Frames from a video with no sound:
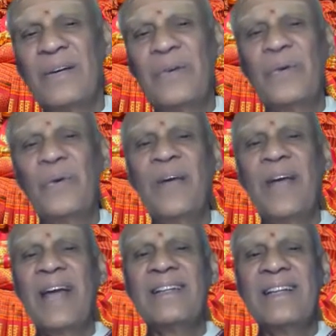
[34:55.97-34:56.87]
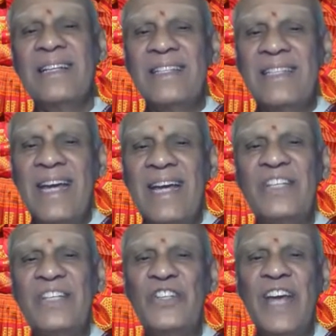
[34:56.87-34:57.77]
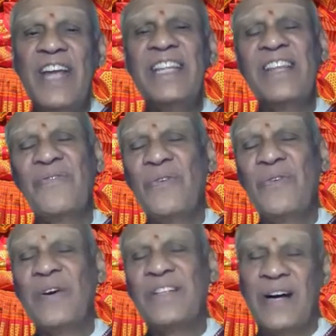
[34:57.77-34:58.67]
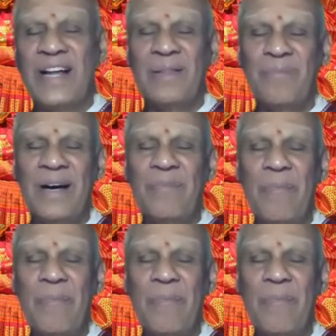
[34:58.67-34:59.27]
Guru can say, change the focus to Atma.